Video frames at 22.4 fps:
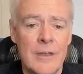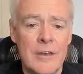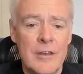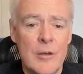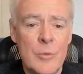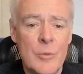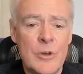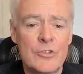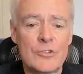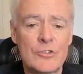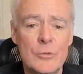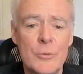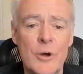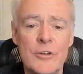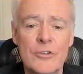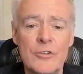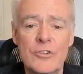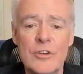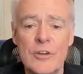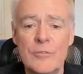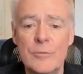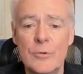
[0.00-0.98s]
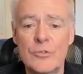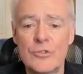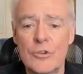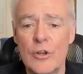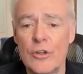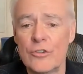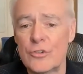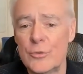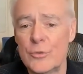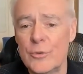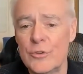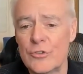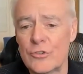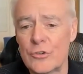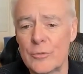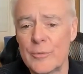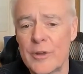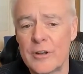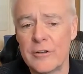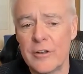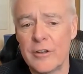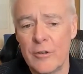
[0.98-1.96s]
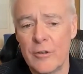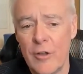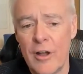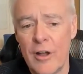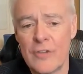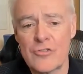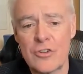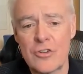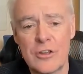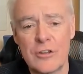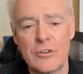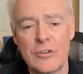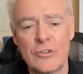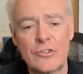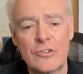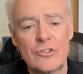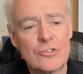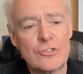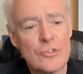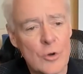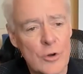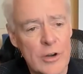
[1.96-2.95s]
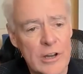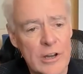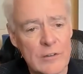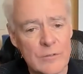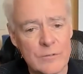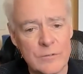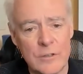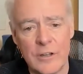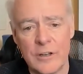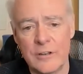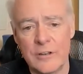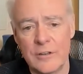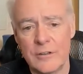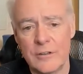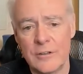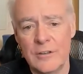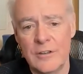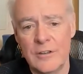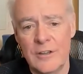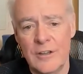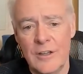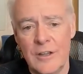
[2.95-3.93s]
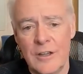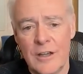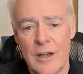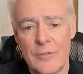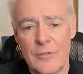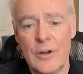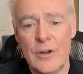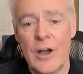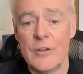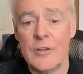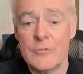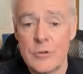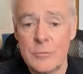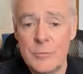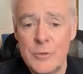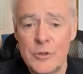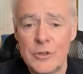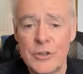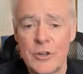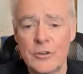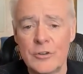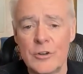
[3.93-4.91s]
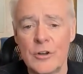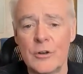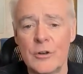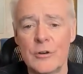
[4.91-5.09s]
Now, Minister Monsef was also instrumental in launching an historic fund of $100 million